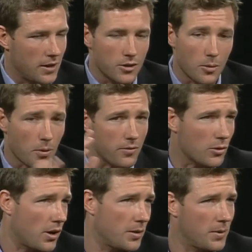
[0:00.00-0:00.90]
And, you know, Private
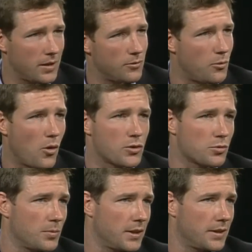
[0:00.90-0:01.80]
Ryan made
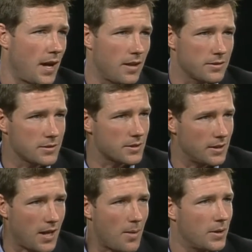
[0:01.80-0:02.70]
$400 million, got
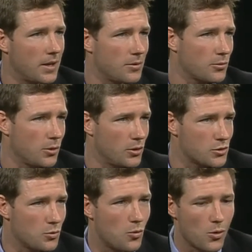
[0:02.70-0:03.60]
nominated for all
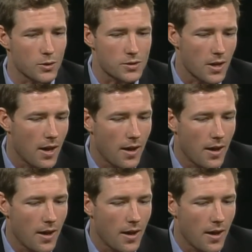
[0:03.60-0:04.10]
those awards,